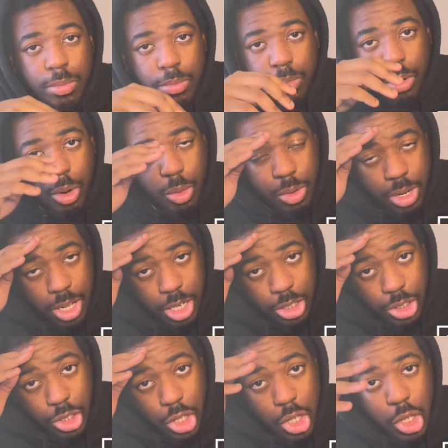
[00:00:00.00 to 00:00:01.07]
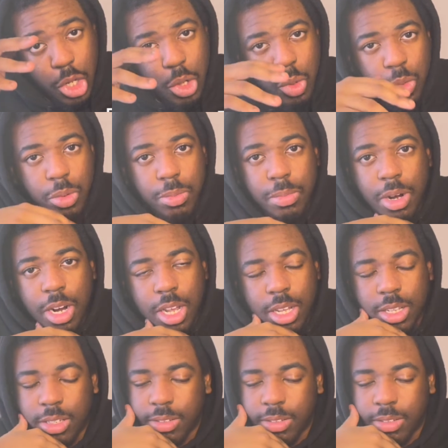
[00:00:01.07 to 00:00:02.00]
Bro did a salute, bro.